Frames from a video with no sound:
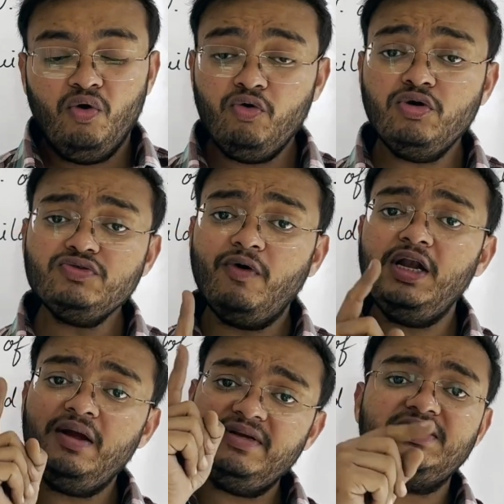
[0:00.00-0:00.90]
Whose
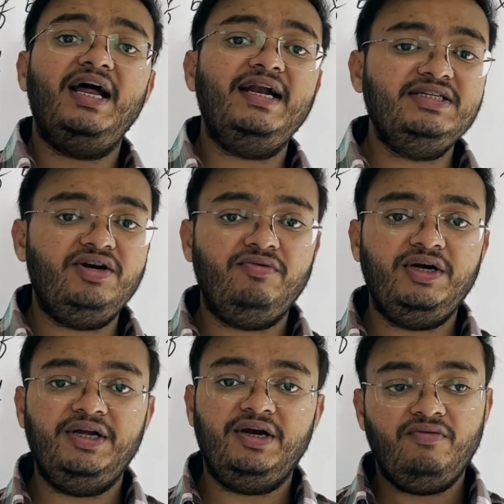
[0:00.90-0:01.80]
volume is larger over
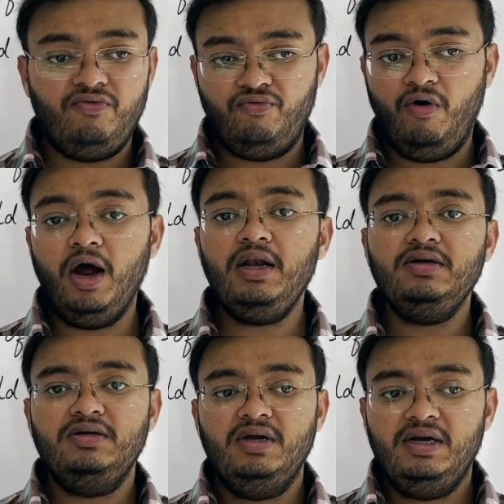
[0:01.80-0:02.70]
here? Wall.
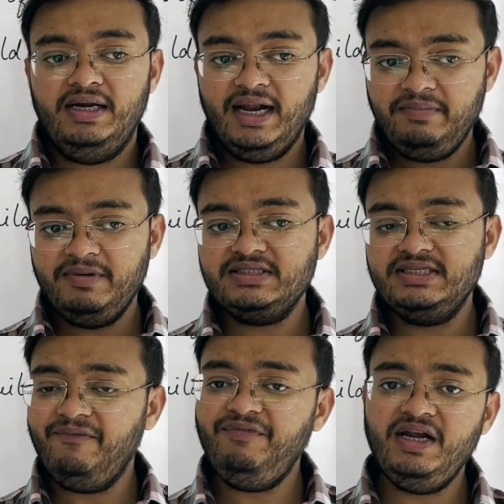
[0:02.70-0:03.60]
That means
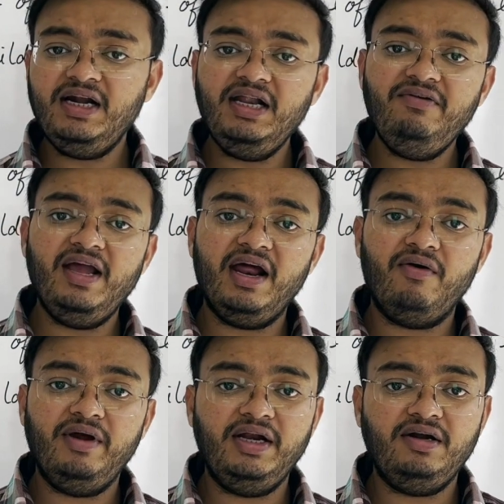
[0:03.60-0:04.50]
definitely we are
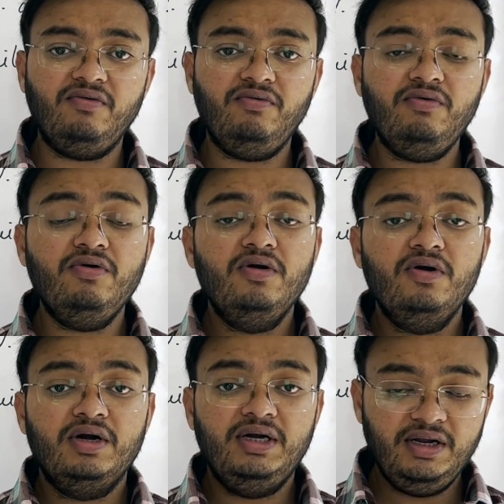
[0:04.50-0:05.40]
going to
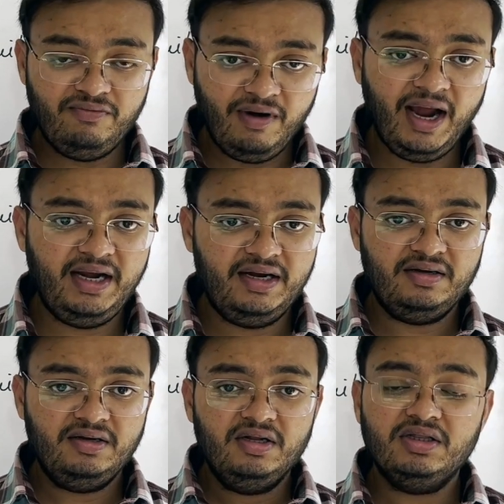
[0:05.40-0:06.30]

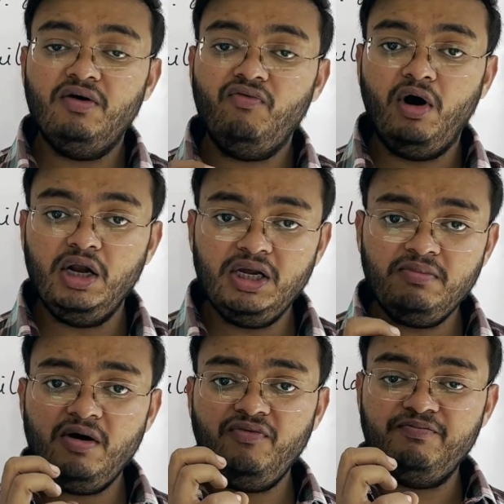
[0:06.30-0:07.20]
divide the volume
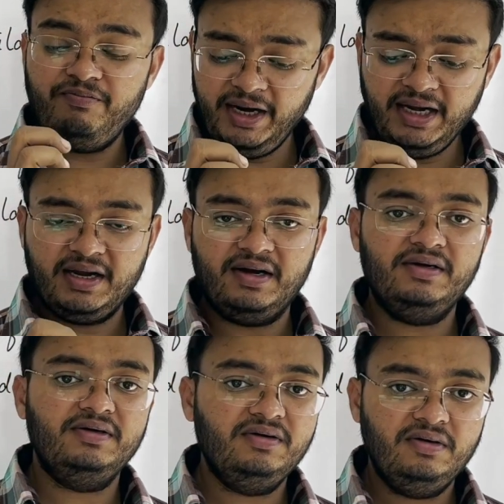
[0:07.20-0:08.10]
of brick
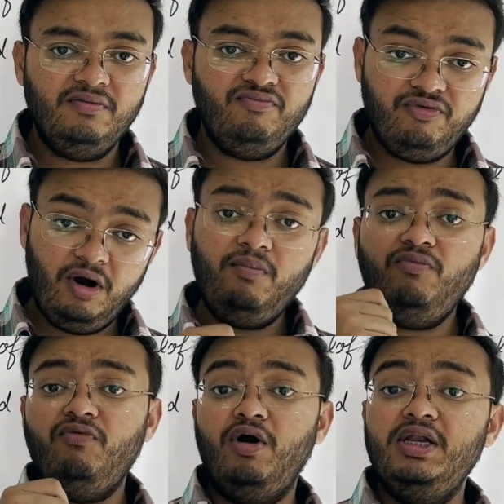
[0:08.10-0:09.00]

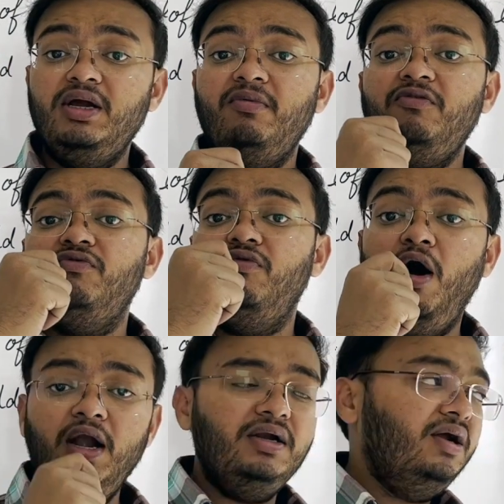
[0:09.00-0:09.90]
from volume of
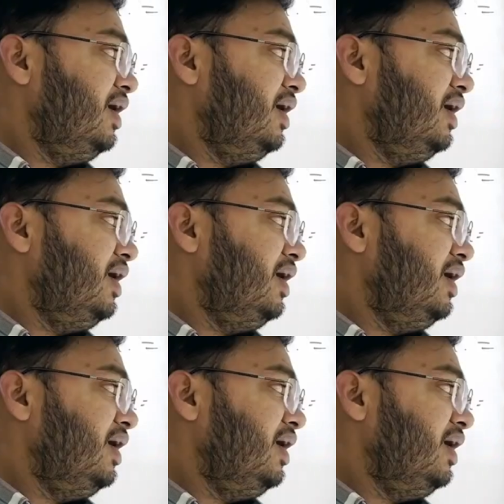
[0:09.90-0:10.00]
wall.